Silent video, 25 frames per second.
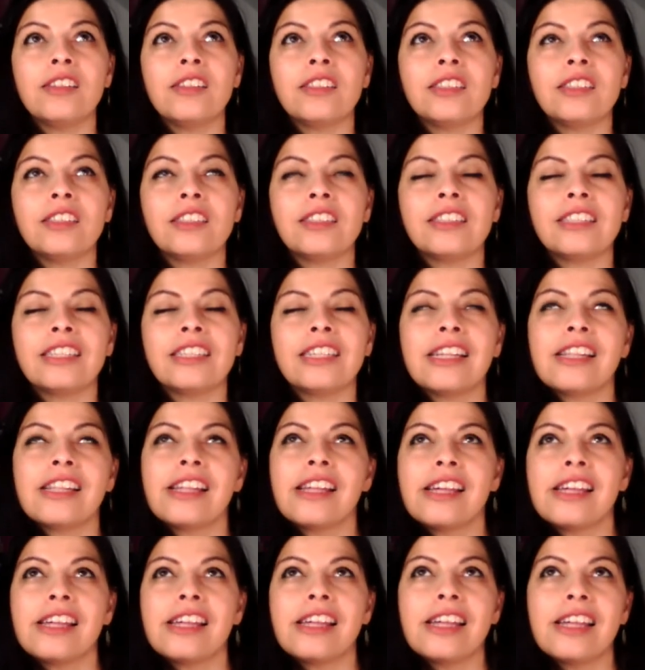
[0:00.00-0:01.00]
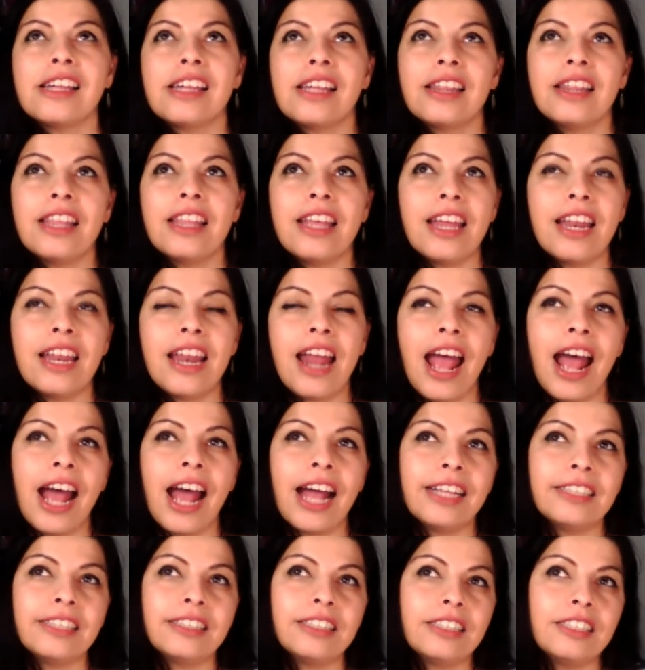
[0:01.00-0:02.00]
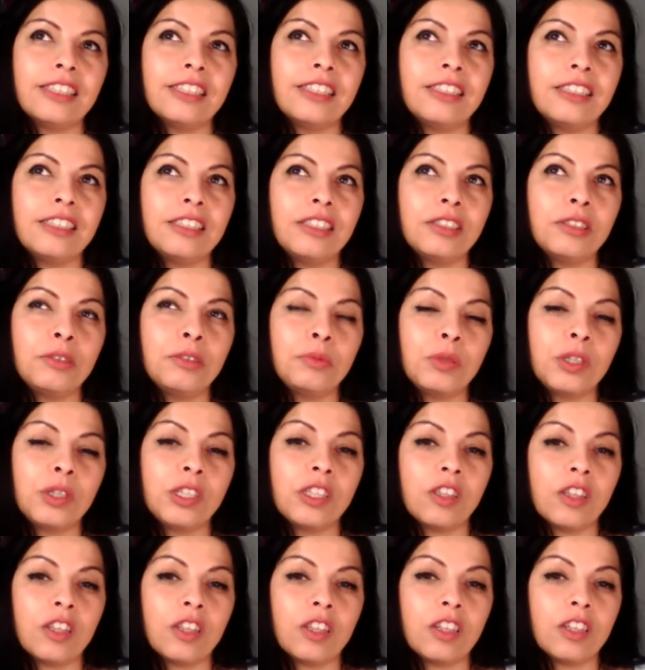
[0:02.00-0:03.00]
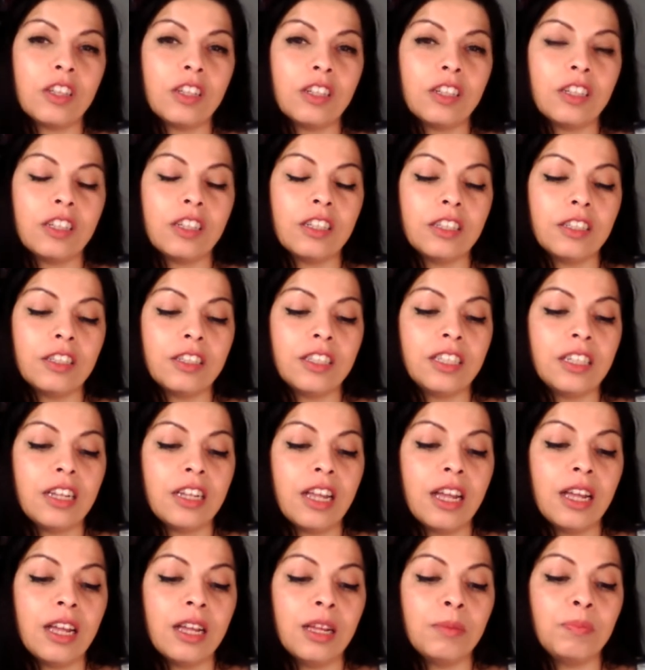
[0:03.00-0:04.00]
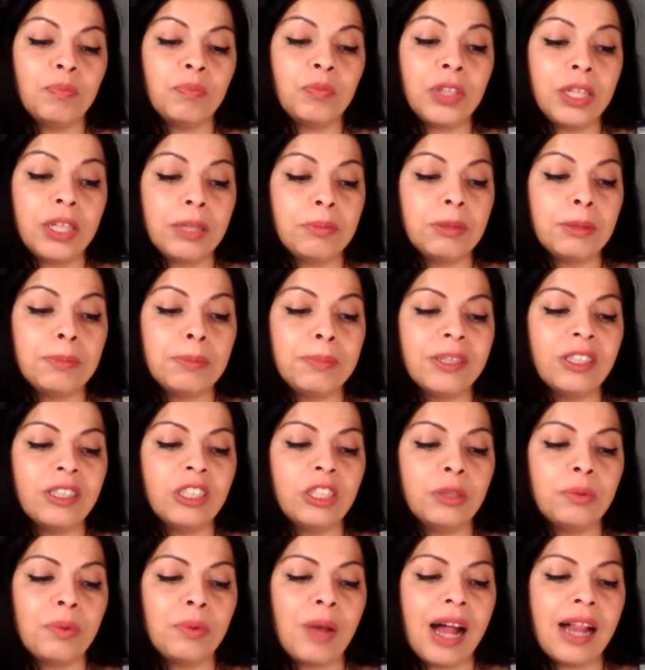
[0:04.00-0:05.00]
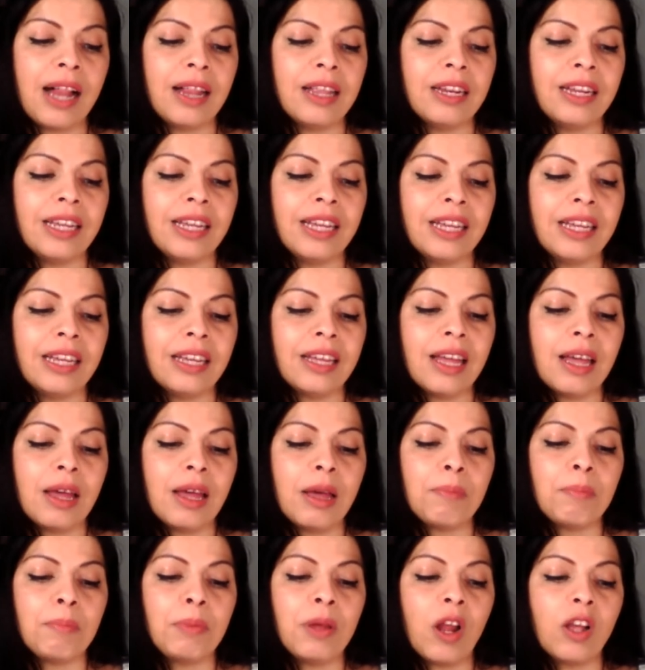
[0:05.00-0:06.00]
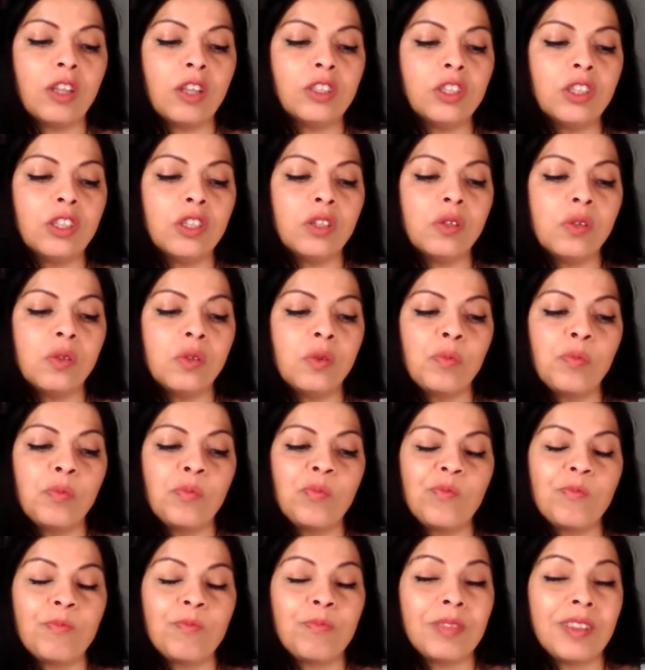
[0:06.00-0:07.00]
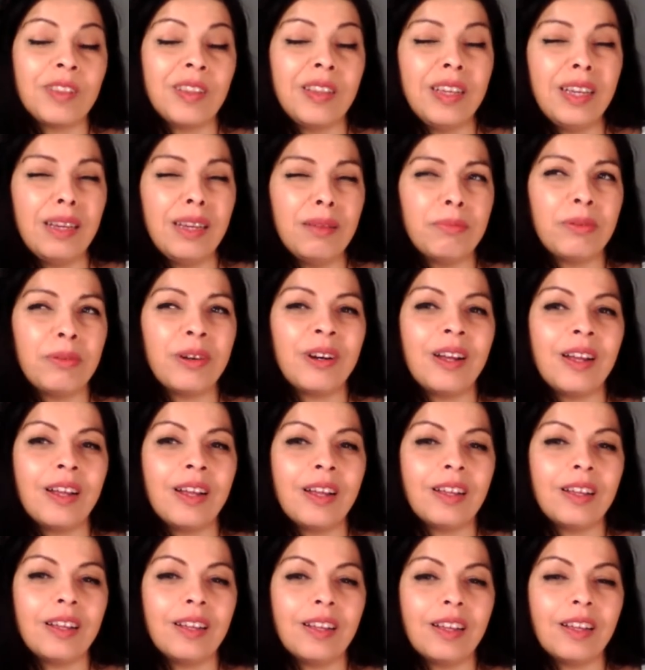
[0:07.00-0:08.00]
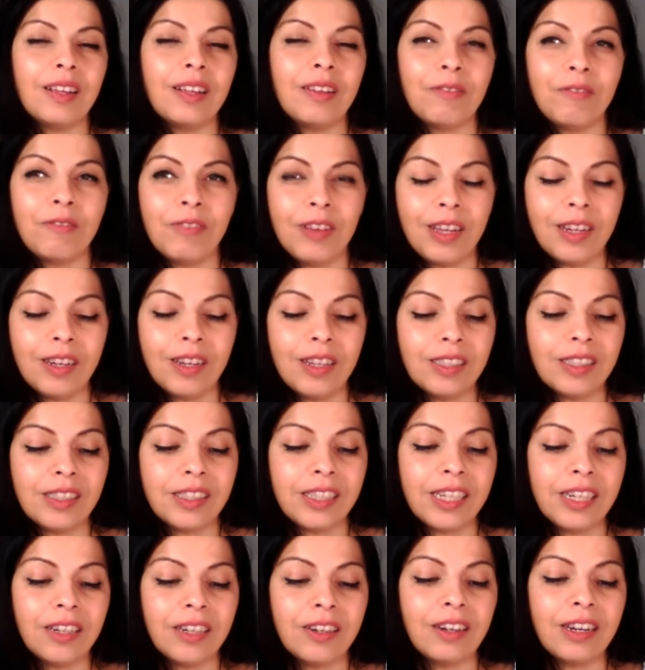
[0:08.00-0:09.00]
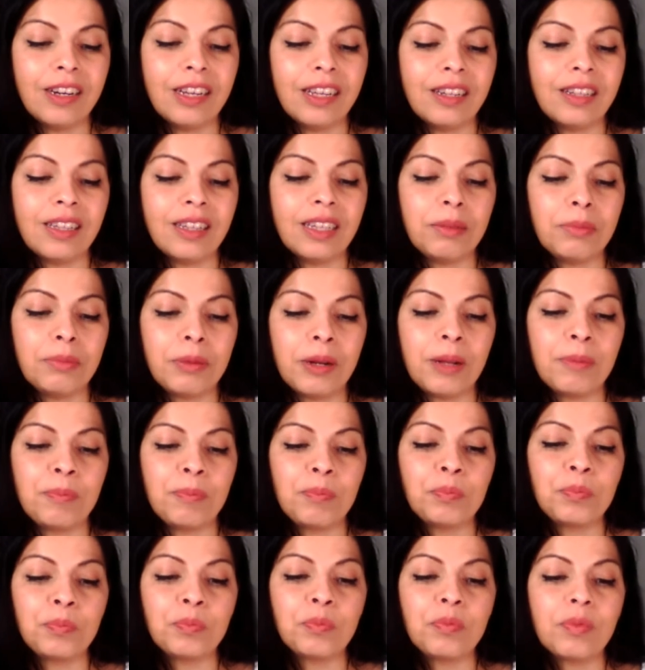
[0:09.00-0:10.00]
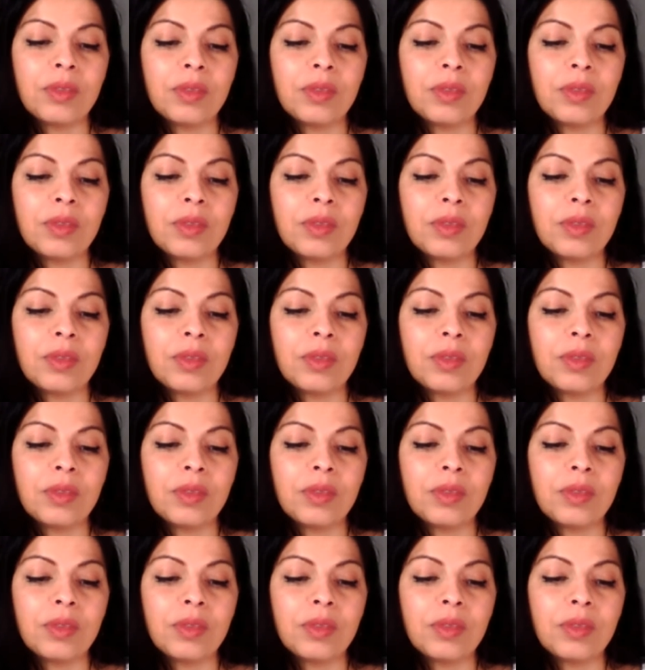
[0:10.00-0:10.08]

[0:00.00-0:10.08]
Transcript: that has to do with um, deep spirituality, but also Libra, Venus here in Libra does,